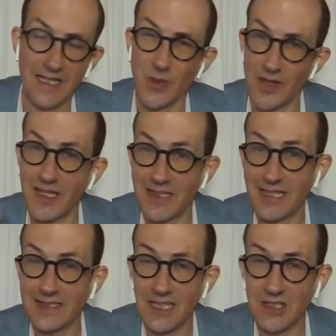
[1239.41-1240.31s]
And so I think,
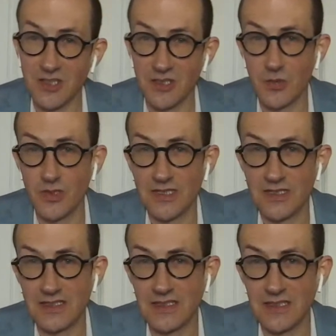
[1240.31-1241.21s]
and that's actually the
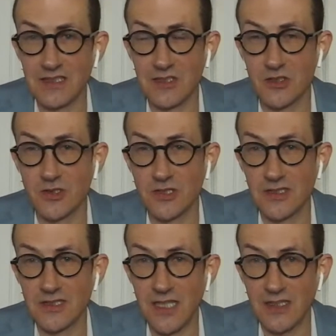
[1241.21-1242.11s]
reason I think this industry
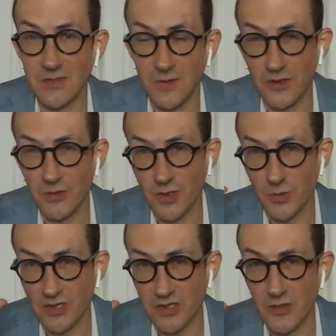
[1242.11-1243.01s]
is successful, is
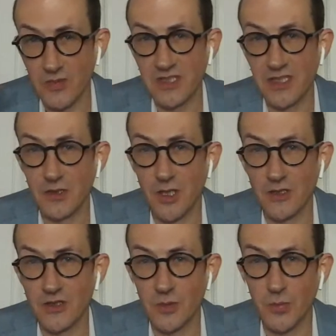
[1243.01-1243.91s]
when we start seeing
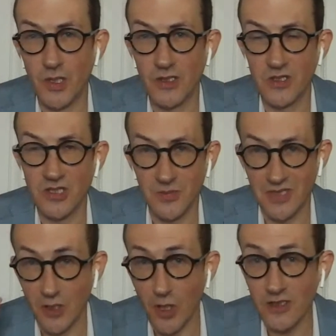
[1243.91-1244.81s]
long-term
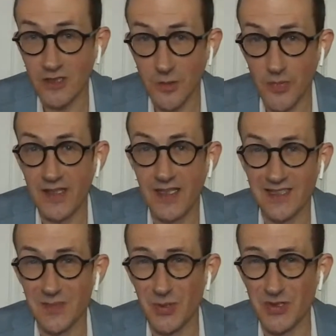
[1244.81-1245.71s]
partnerships and long-term
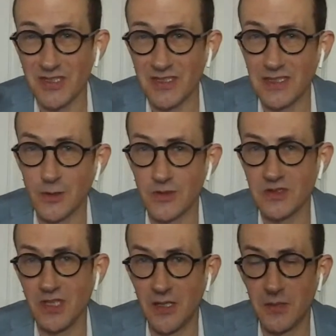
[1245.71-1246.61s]
thinking, as opposed to zero
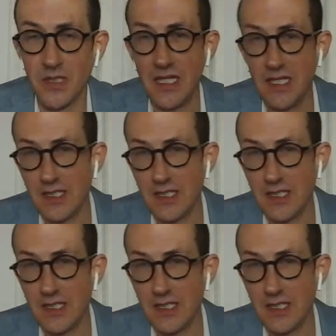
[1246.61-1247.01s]
sum,